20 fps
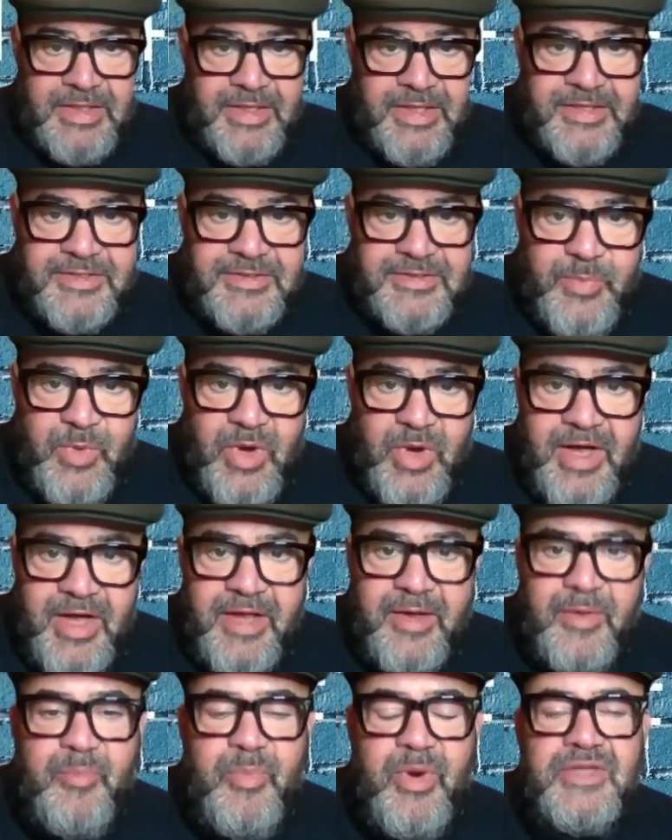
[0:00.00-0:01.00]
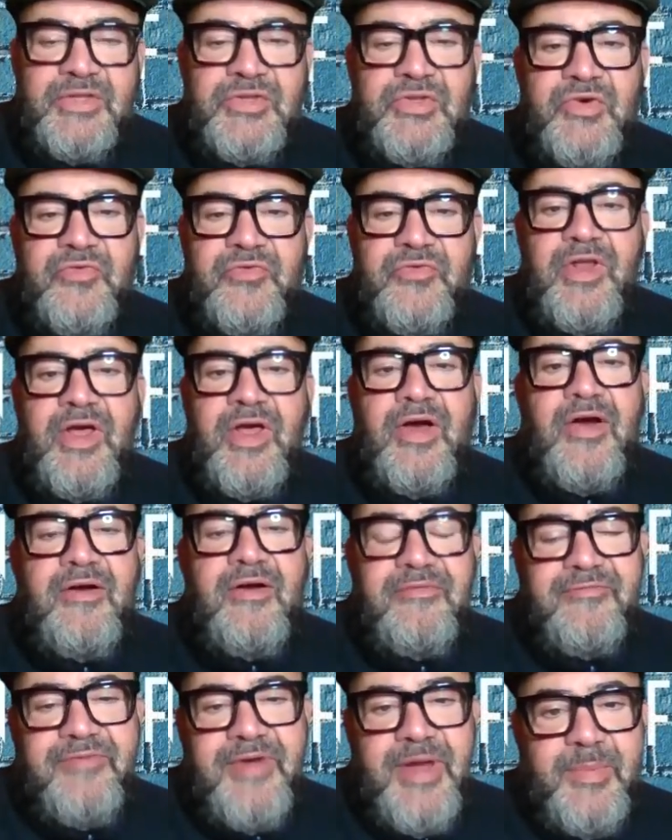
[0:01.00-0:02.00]
Yes, my Bandofla
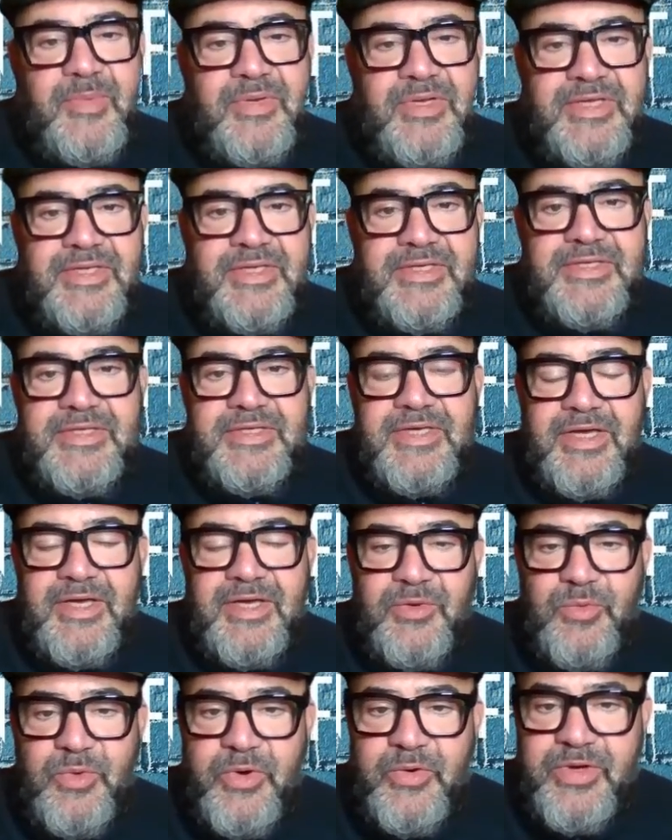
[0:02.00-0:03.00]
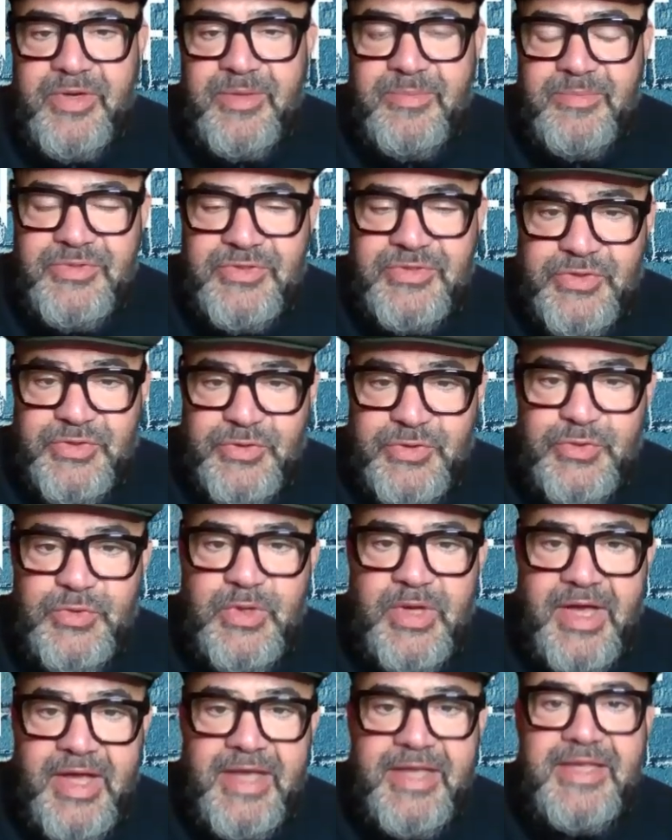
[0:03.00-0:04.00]
family, welcome
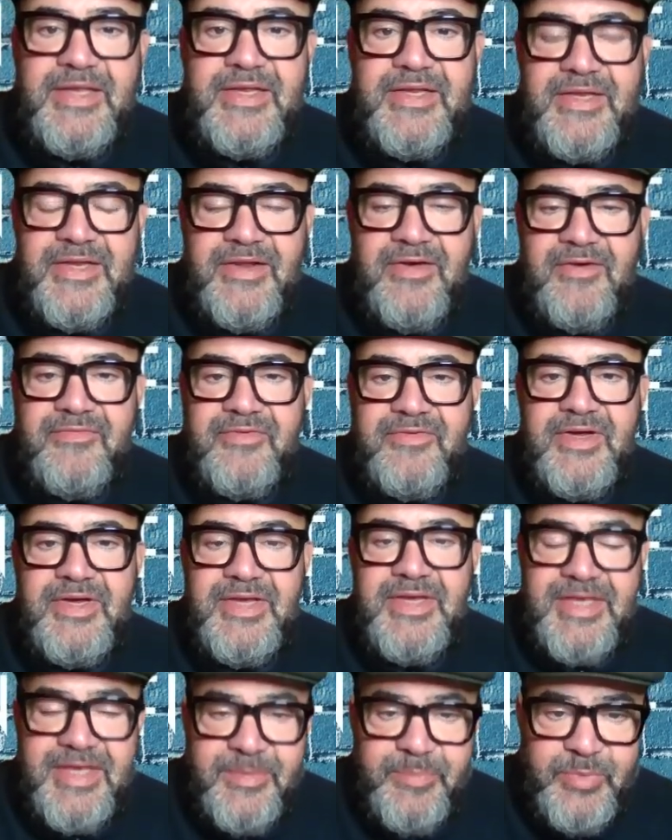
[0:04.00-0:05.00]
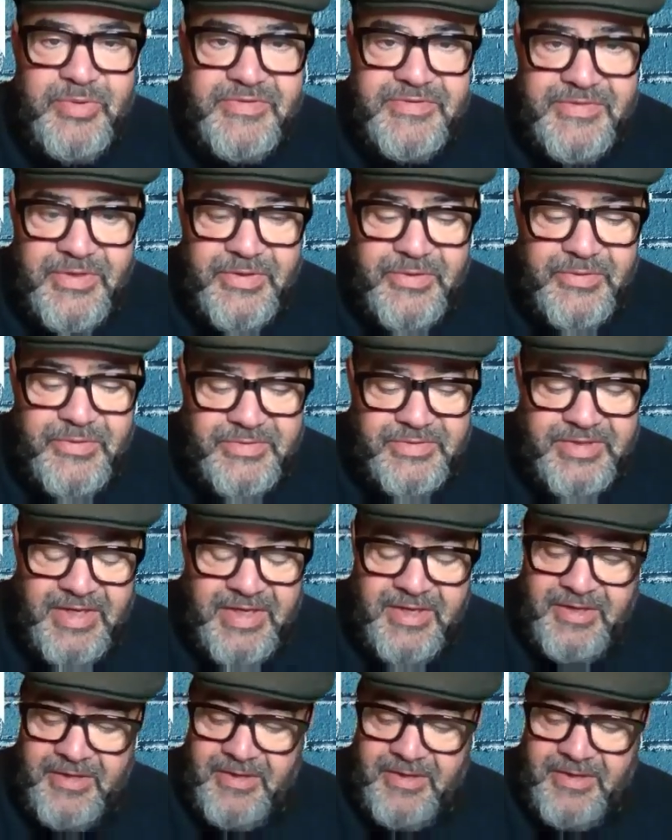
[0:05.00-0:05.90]
to another episode.